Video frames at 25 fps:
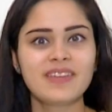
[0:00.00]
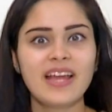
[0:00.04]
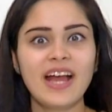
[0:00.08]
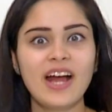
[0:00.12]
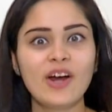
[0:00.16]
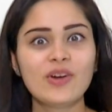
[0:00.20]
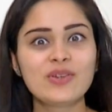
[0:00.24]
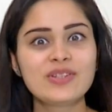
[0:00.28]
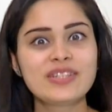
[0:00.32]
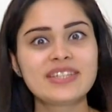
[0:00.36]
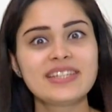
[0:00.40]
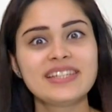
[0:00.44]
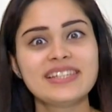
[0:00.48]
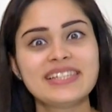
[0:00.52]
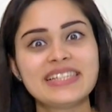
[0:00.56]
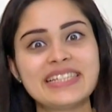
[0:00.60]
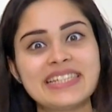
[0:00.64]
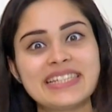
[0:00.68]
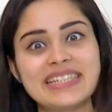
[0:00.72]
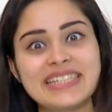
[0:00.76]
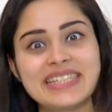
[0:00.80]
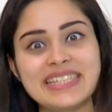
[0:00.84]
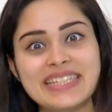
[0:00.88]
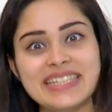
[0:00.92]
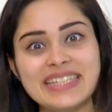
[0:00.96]
house
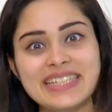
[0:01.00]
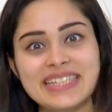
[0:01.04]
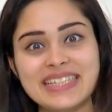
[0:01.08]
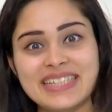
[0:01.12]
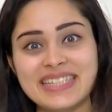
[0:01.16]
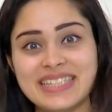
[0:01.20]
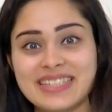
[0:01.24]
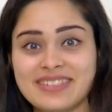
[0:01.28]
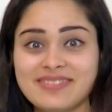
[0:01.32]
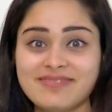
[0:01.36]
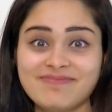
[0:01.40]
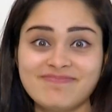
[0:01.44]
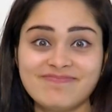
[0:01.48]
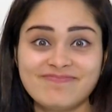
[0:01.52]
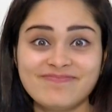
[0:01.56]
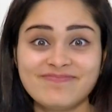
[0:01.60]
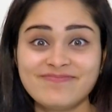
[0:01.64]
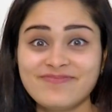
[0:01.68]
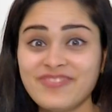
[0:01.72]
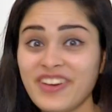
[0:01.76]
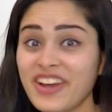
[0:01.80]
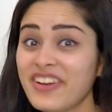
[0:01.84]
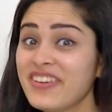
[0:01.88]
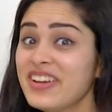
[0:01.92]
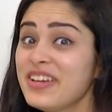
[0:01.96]
clean,
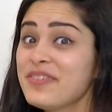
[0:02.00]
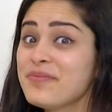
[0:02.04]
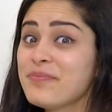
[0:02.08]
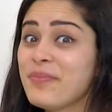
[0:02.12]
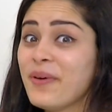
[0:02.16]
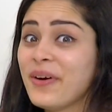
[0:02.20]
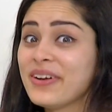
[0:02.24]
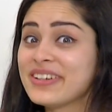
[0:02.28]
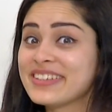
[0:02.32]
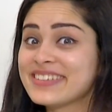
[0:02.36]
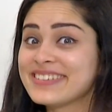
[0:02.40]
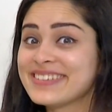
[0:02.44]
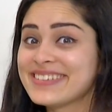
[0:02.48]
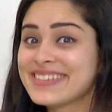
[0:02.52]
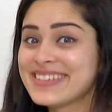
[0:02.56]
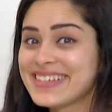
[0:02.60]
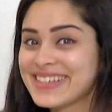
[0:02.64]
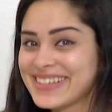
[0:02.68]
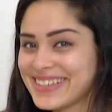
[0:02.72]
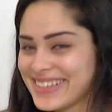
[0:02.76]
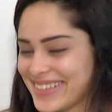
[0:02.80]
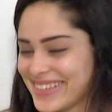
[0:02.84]
very important.